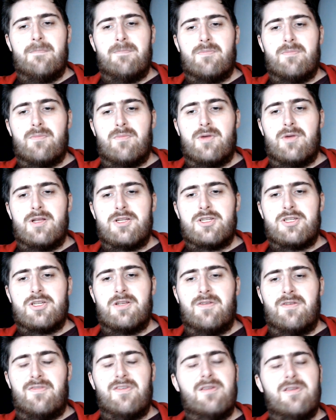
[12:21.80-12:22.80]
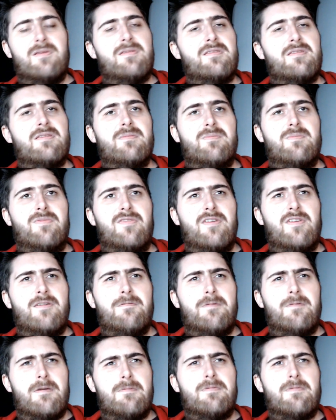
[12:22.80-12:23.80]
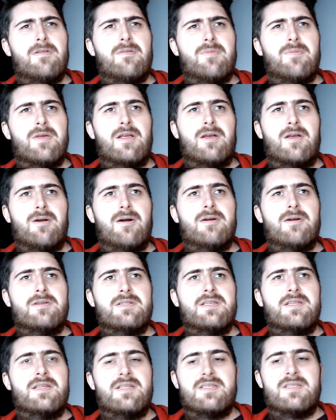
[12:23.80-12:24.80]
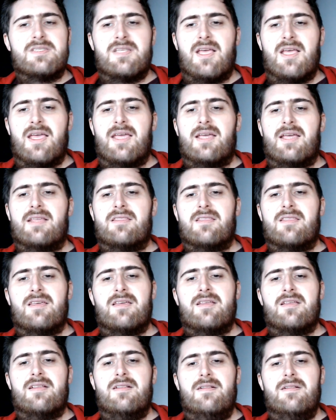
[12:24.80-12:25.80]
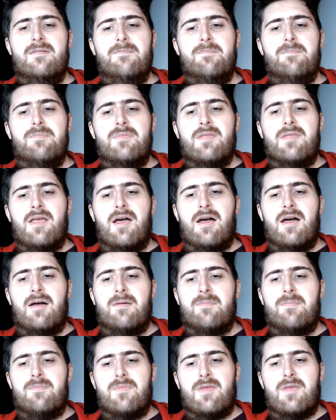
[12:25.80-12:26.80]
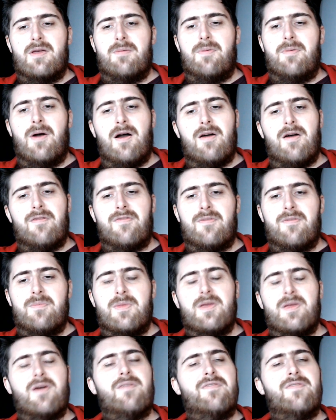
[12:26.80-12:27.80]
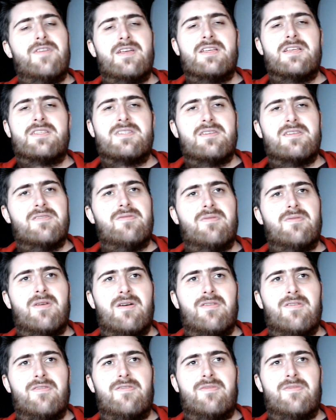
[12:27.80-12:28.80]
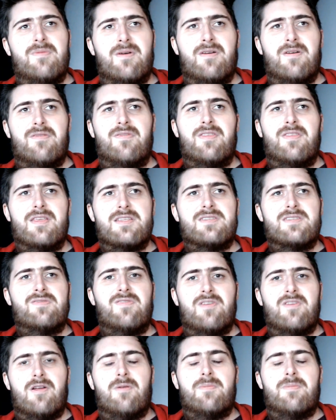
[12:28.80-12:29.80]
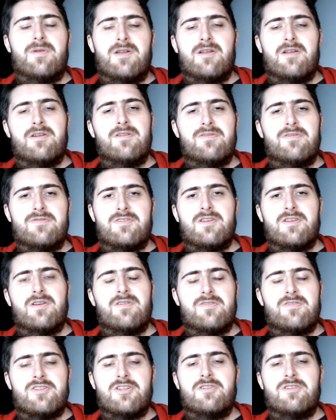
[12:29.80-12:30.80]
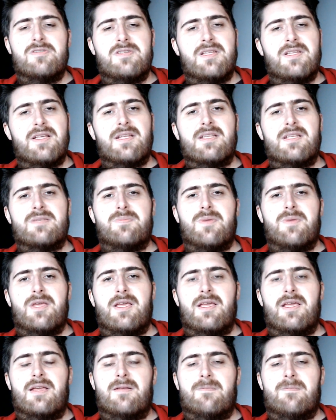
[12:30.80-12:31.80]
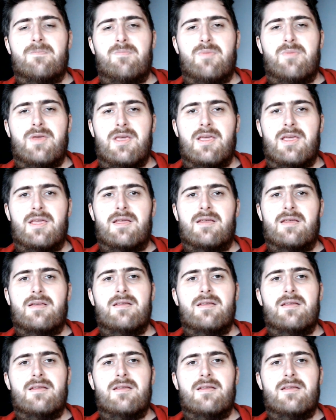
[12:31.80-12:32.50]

Which a few people are being quoted as saying that apart from the obvious of this phenomenon of shootings being